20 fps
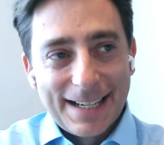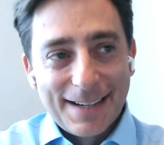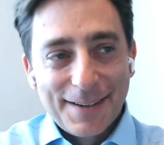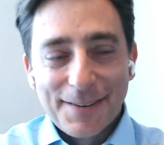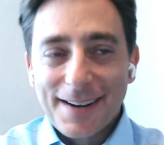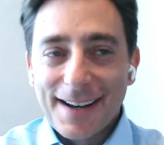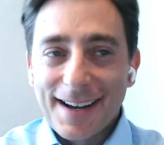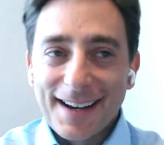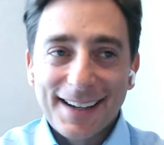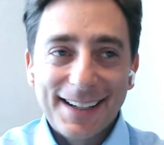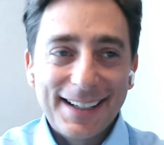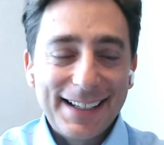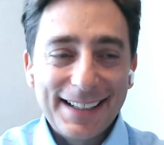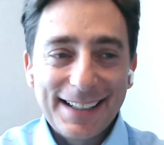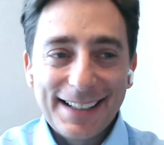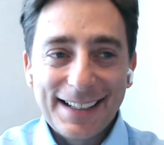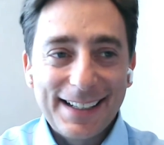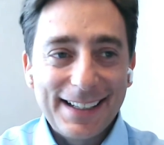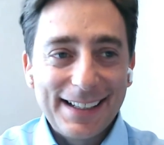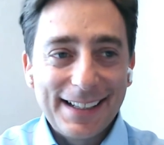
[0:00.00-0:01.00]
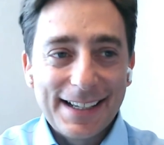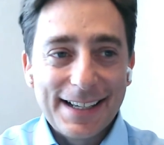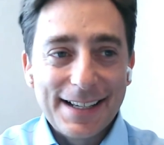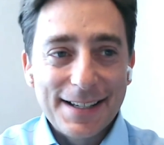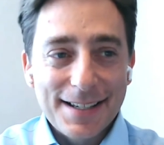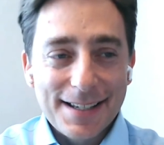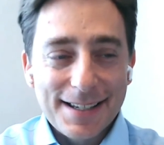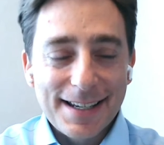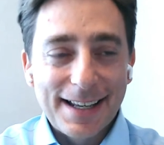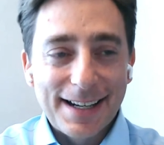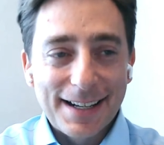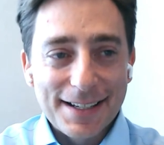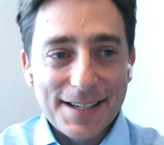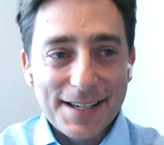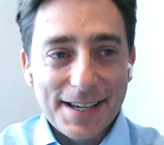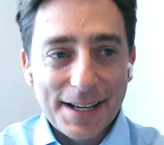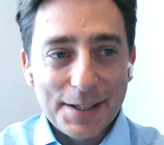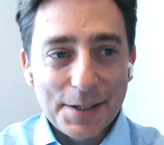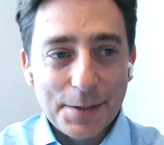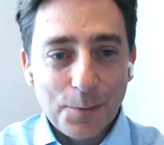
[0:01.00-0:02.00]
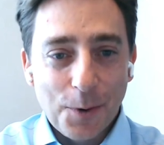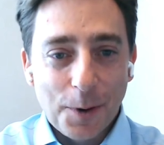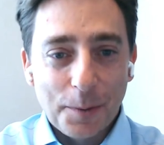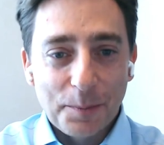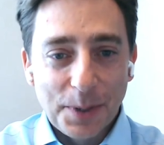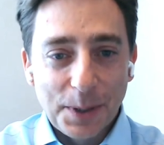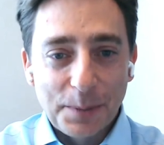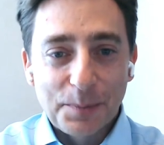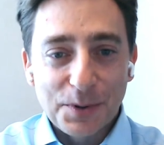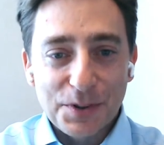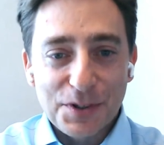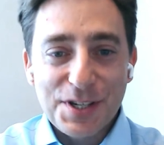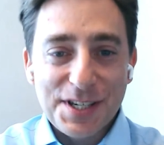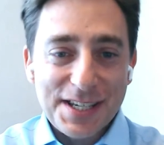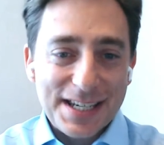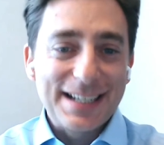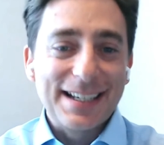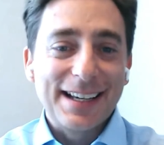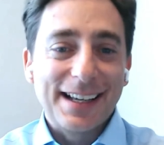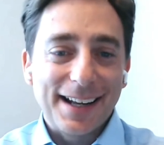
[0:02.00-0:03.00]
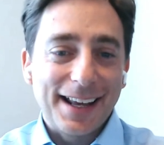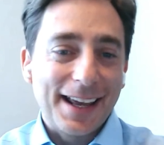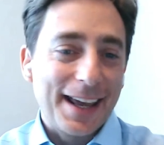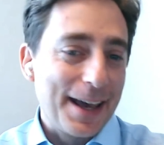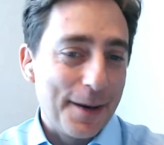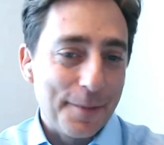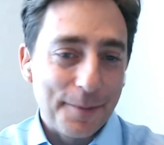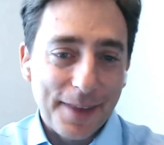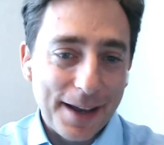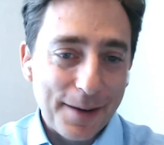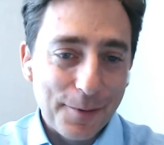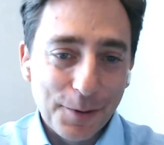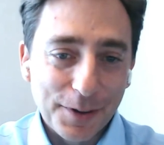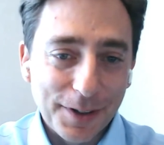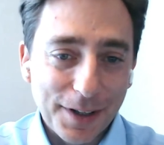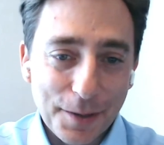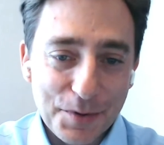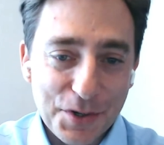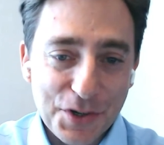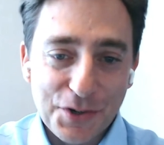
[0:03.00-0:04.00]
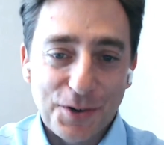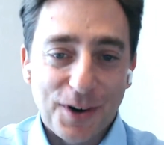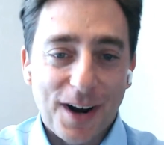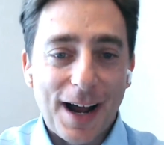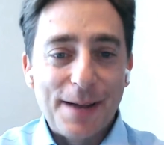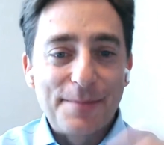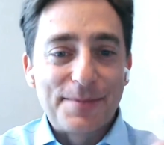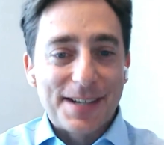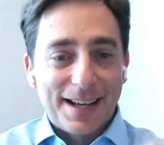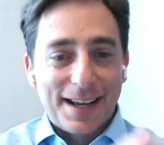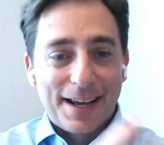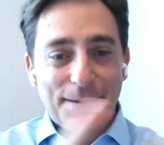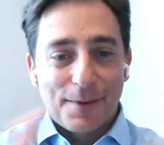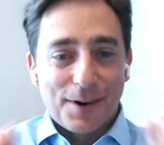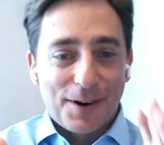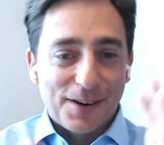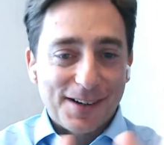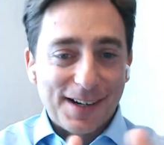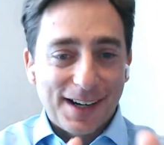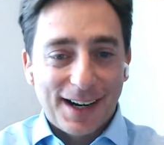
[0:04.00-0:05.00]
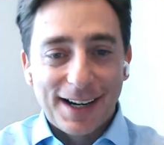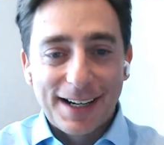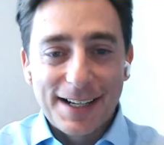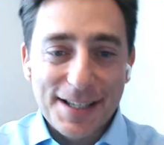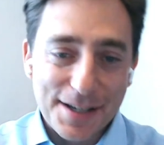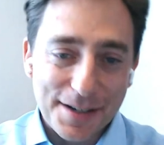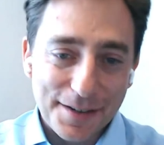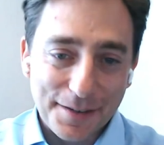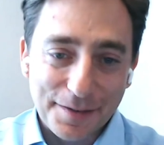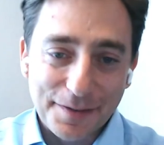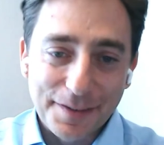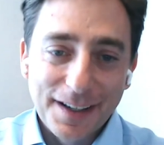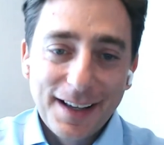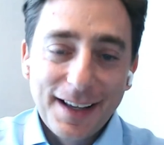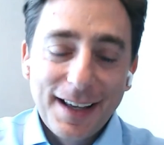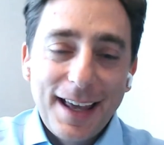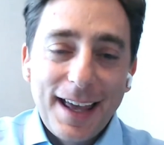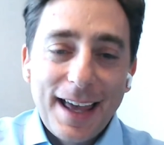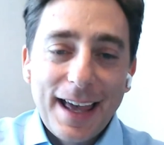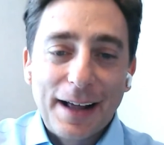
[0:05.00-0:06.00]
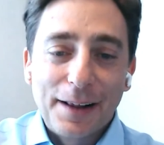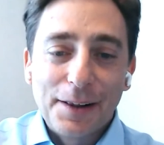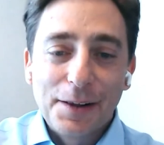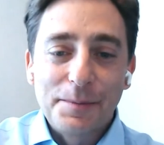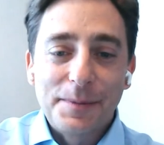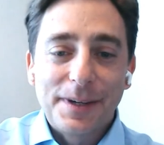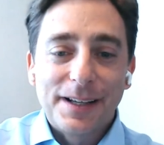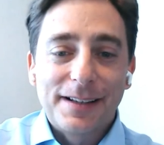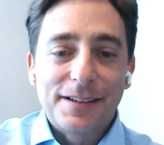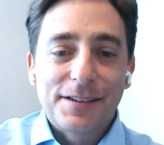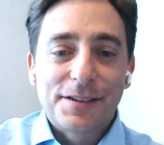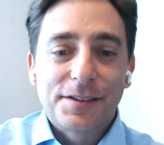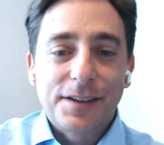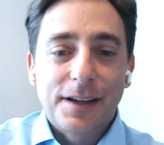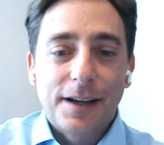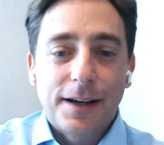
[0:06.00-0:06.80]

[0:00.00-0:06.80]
Well, he is, in a sense, what people see in him. They will ascribe to him all kinds of elements.